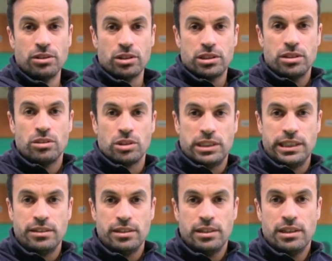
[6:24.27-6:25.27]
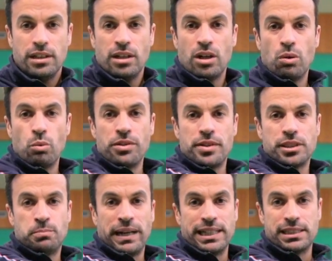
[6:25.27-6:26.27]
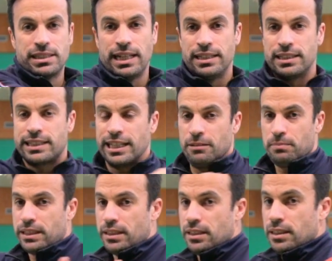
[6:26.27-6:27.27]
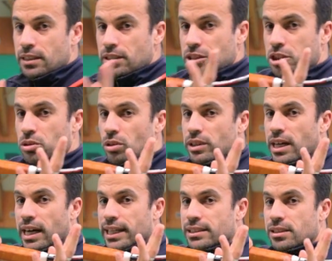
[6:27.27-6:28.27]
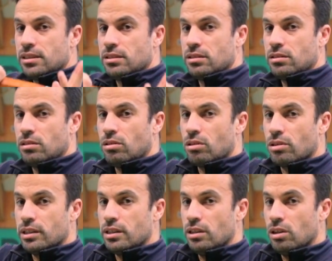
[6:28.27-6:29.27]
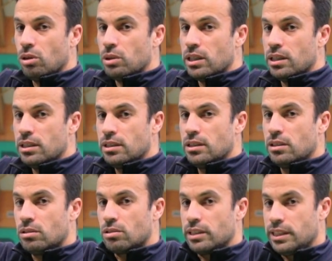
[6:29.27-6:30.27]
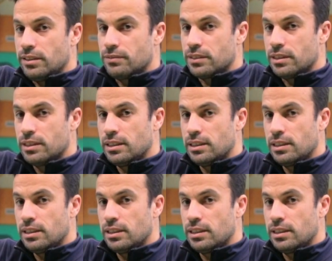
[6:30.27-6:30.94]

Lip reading: Not here, with space. And it can be shoulder height or lower, or even